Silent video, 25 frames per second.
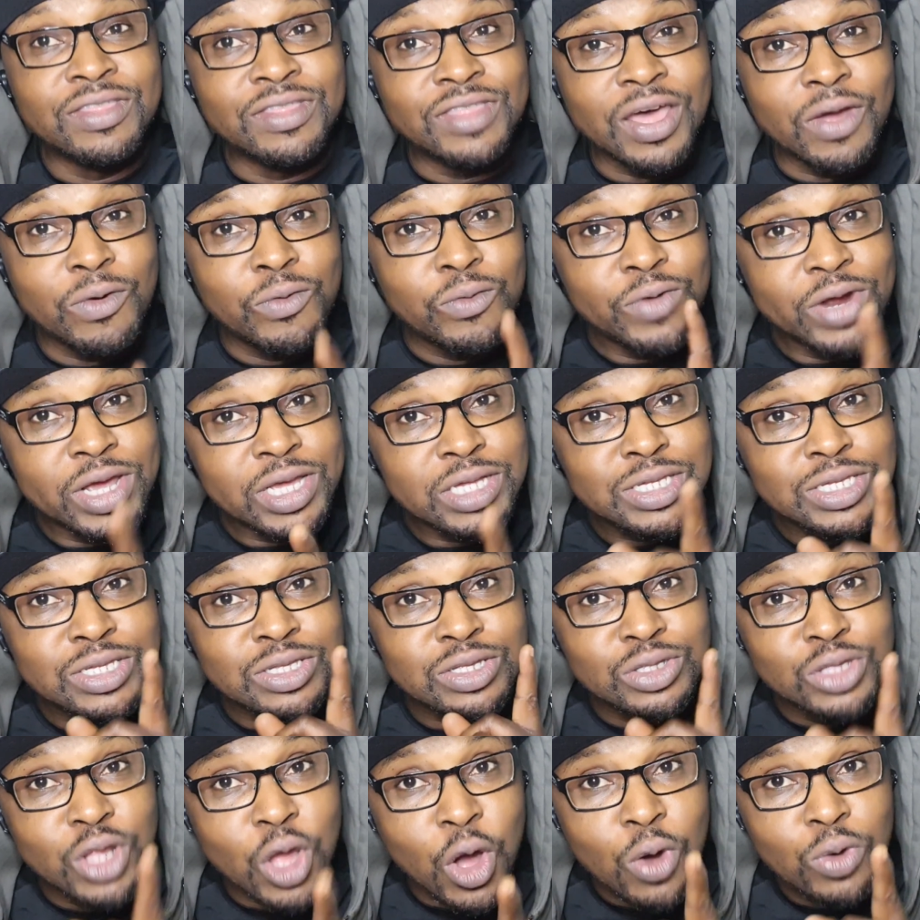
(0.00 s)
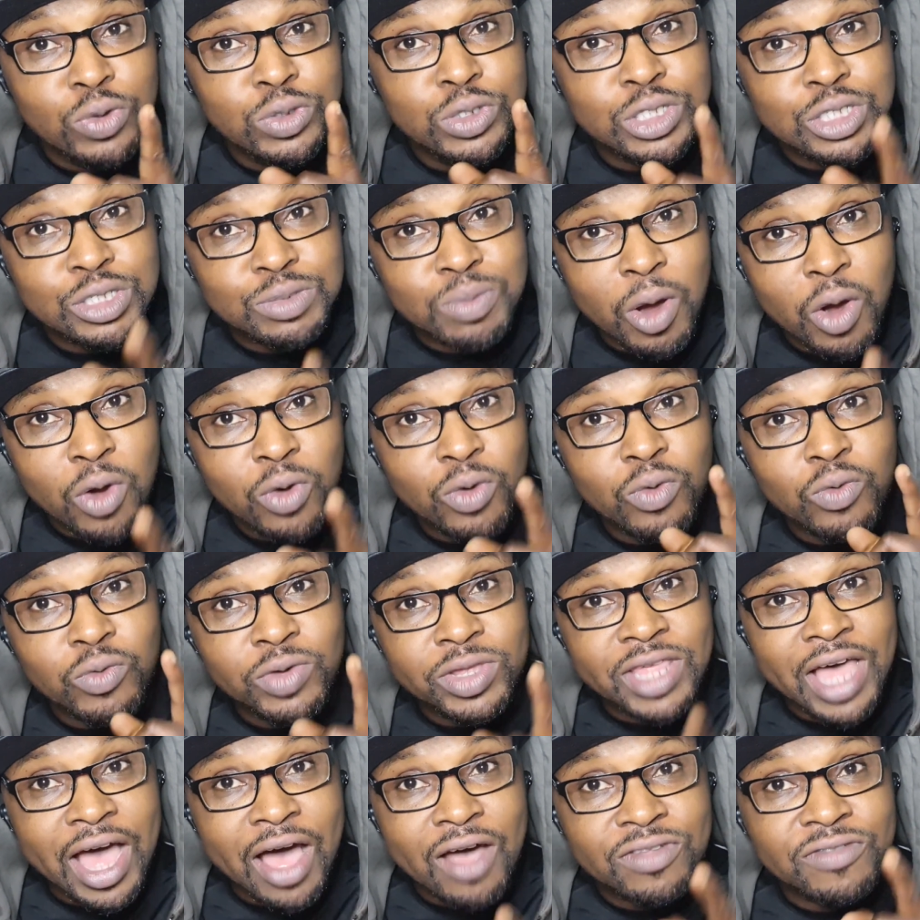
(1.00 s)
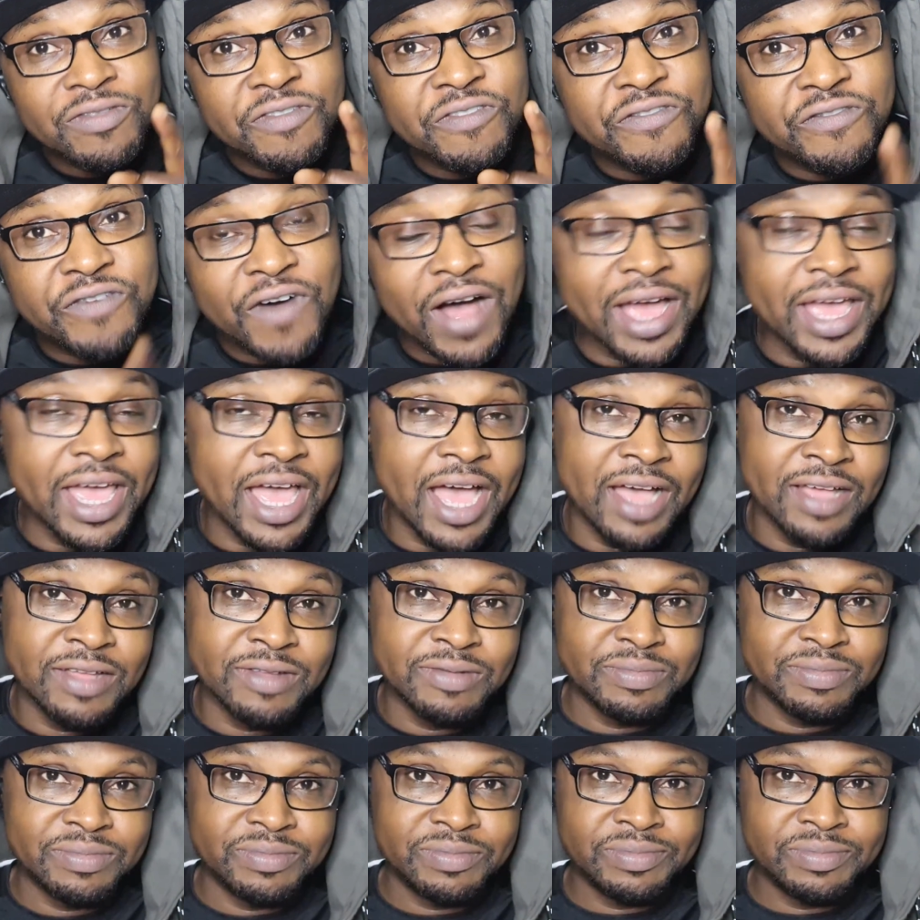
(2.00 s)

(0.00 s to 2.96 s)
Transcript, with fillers: there is no smoke without fire.